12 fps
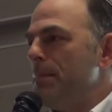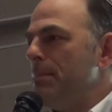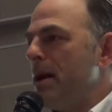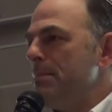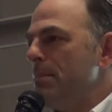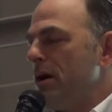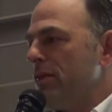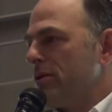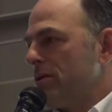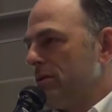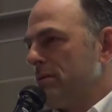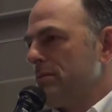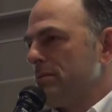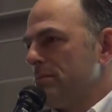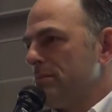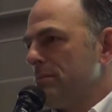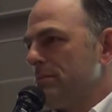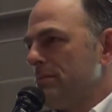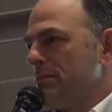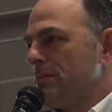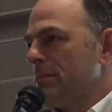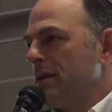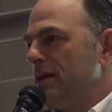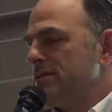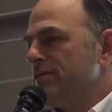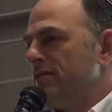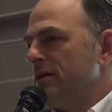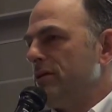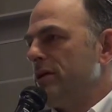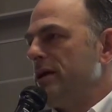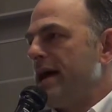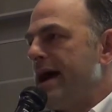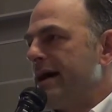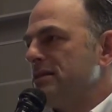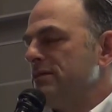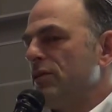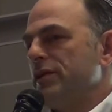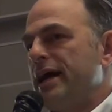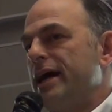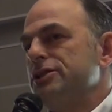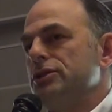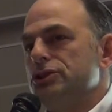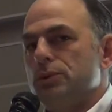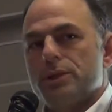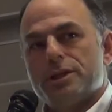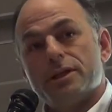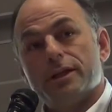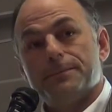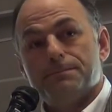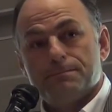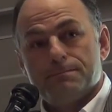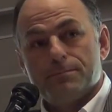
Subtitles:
My mother is very active on the national Jewish scene.